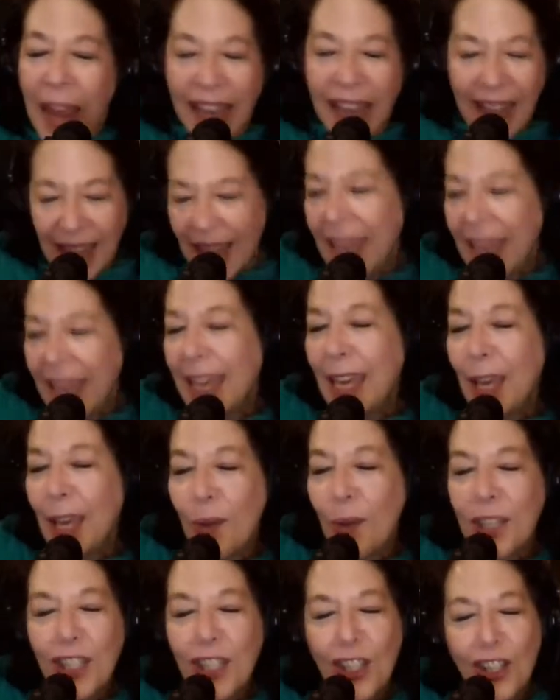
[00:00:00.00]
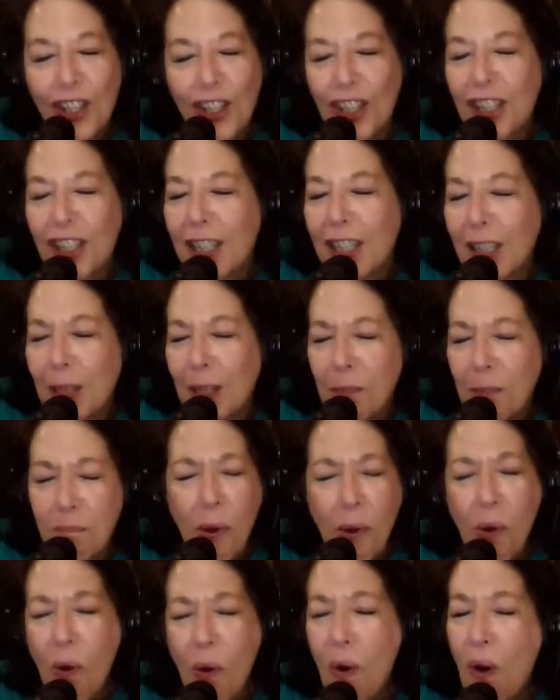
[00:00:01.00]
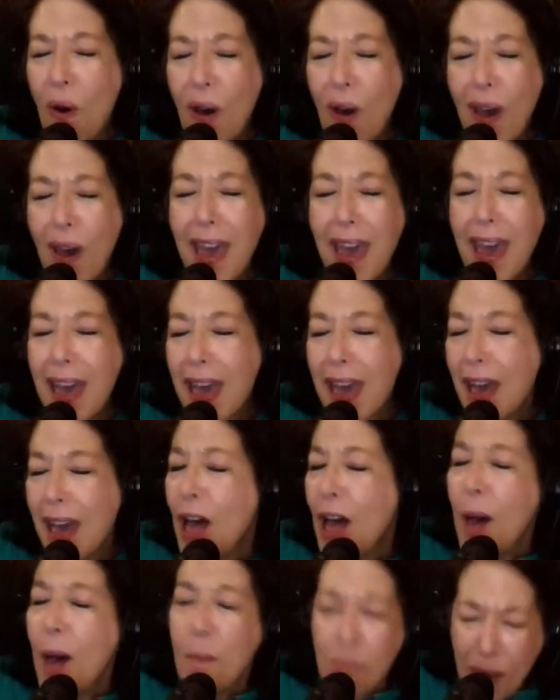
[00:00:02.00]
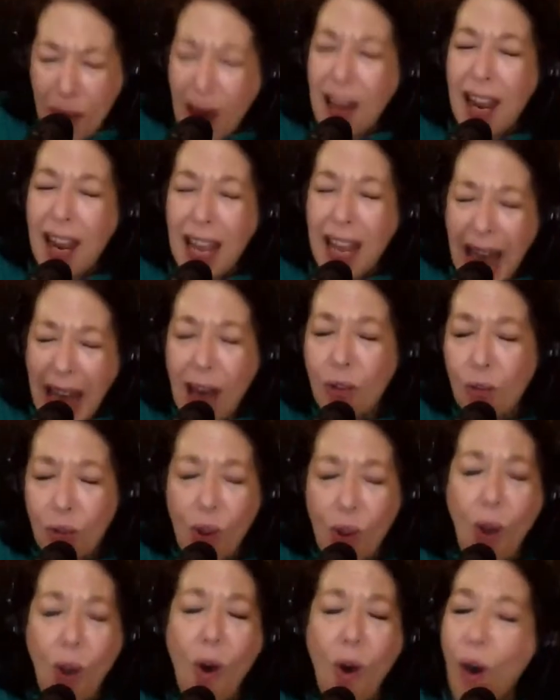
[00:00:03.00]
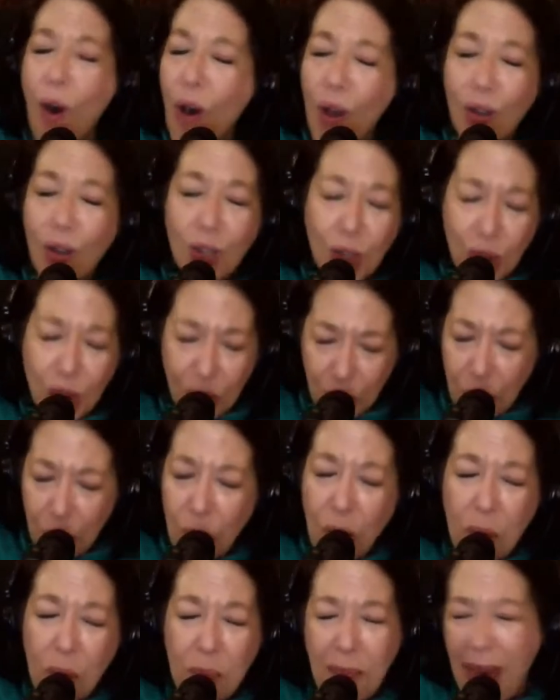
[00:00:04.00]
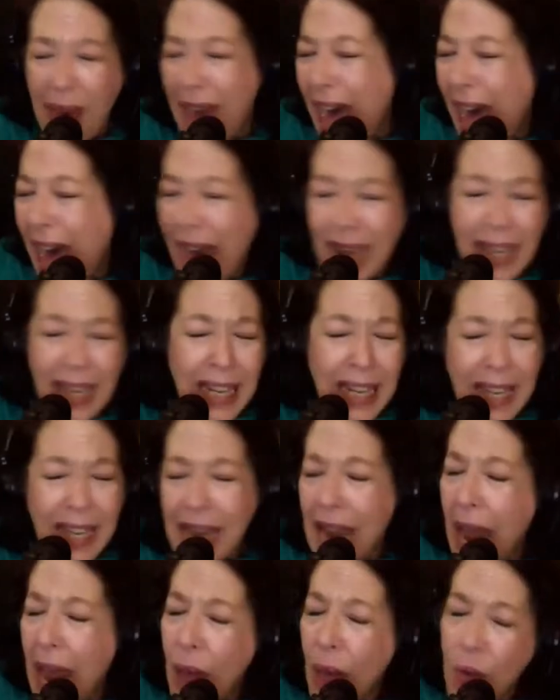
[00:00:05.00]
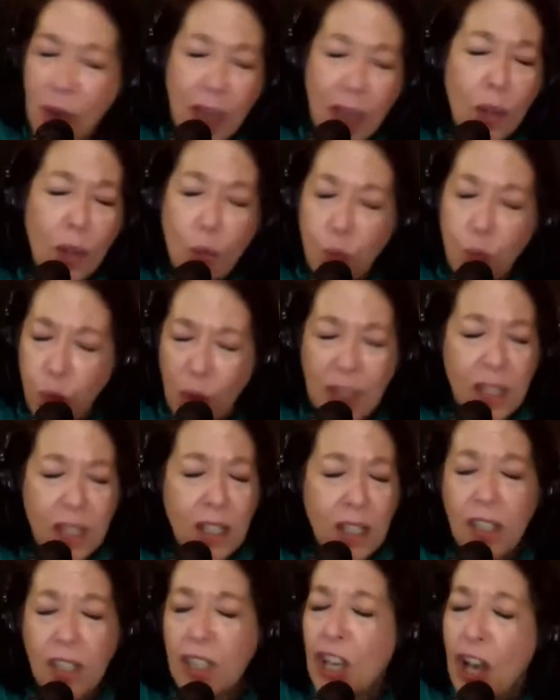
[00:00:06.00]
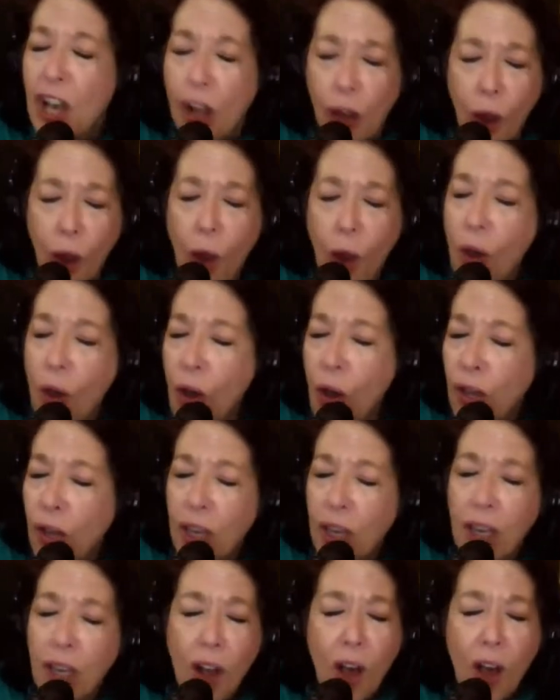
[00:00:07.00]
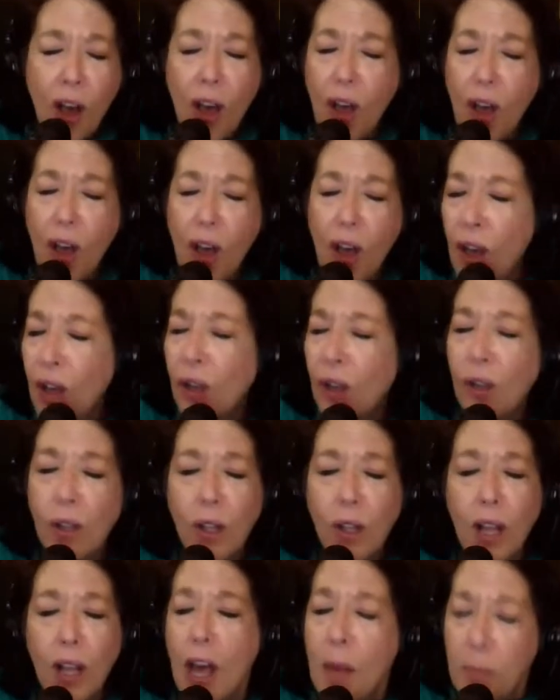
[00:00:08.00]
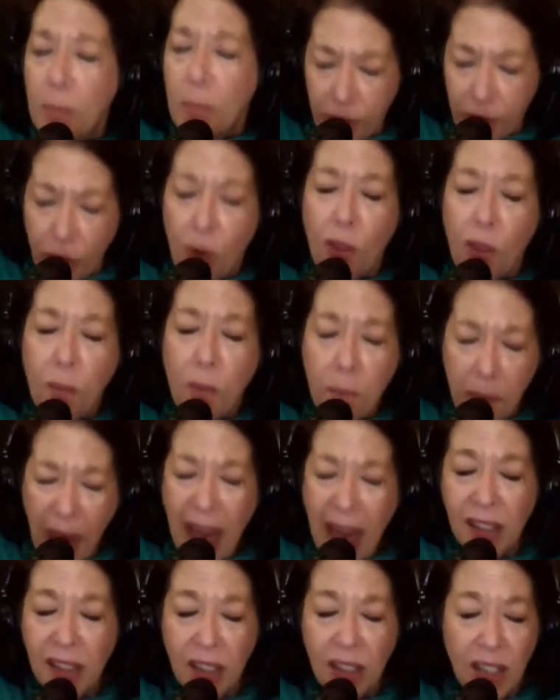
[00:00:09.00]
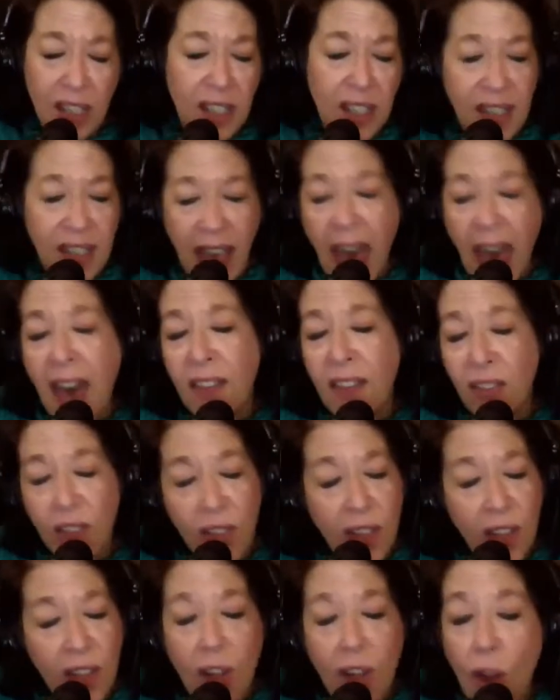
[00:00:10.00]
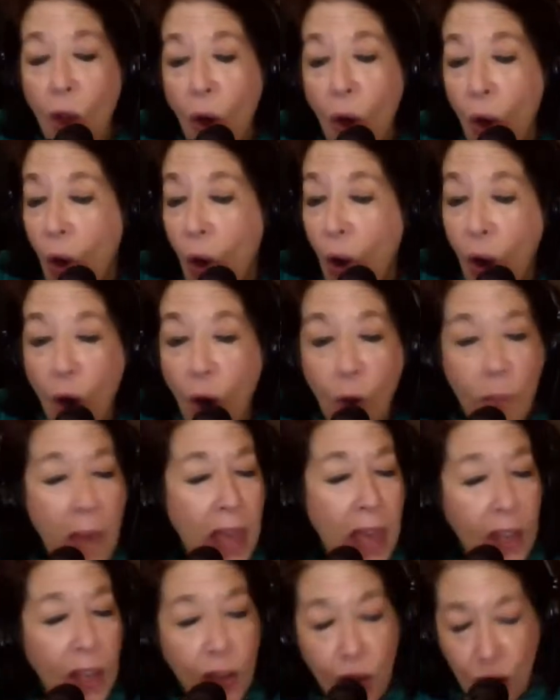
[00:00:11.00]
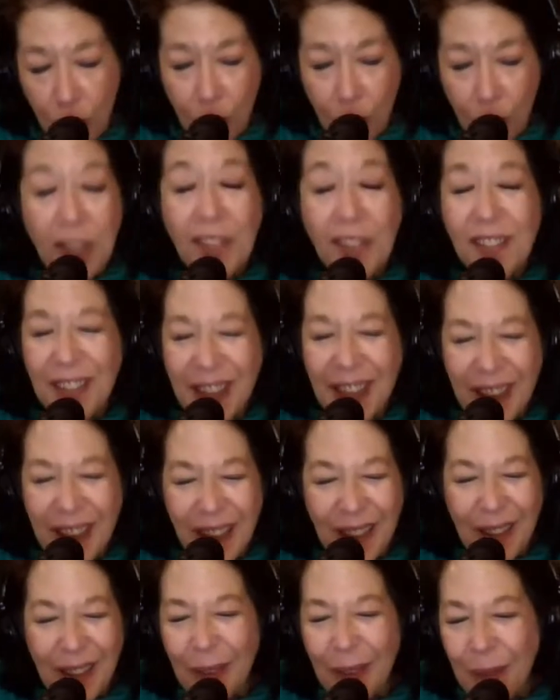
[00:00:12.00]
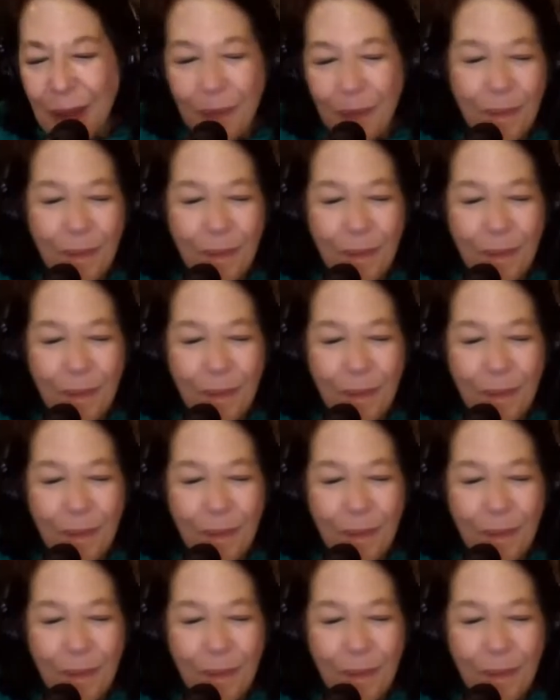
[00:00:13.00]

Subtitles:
He was just a boy, but an outlaw, soon a man, and now it wasn't long at all before the bandits and the lawmen knew his name.